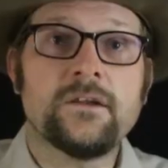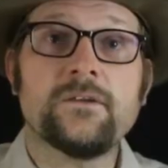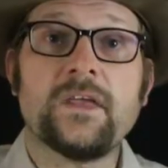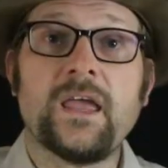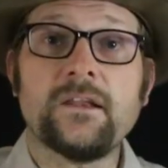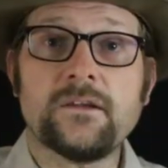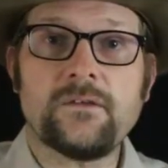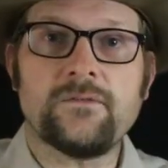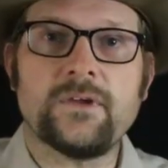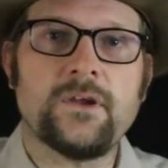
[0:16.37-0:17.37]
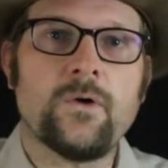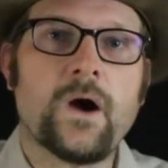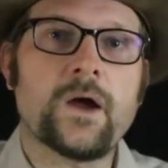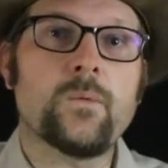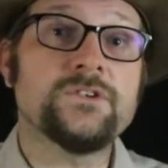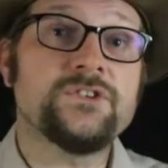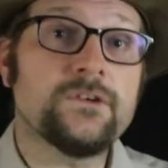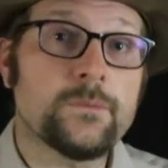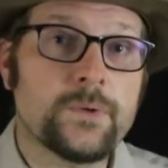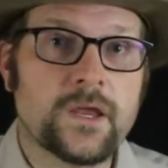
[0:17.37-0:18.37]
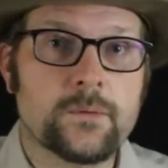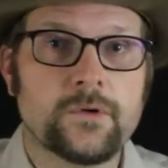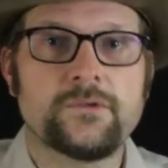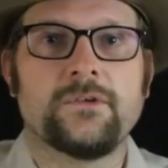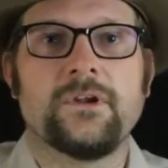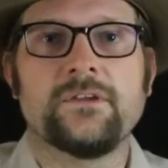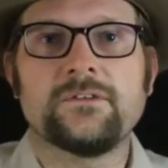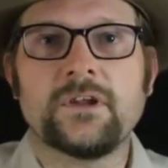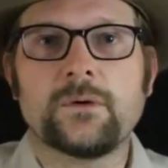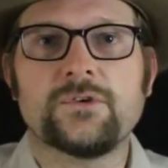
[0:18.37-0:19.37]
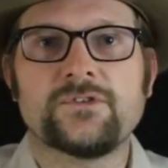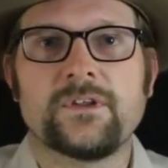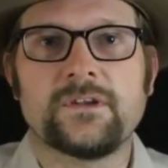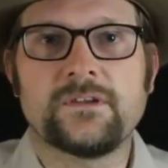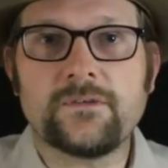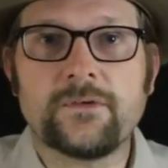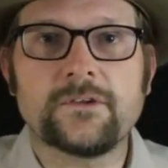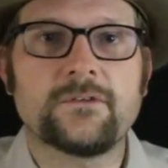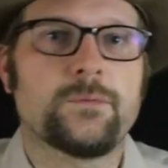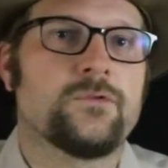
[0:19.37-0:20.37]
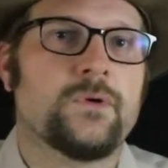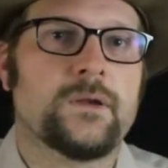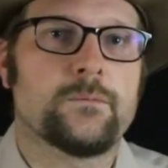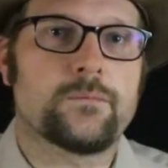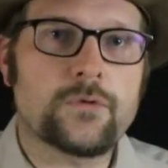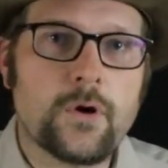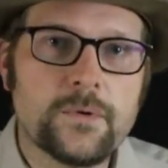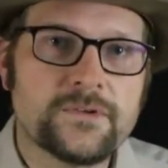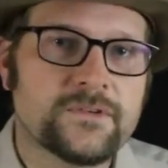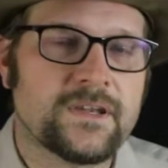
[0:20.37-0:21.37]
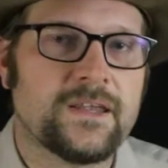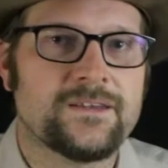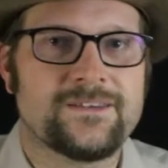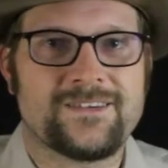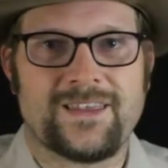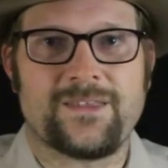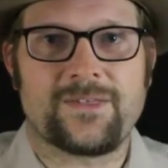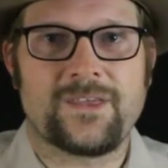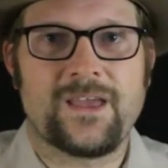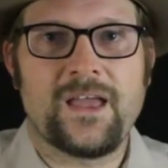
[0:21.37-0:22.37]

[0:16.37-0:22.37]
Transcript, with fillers: Near the end of the video, I want you to be able to distinguish the difference between proboscidean teeth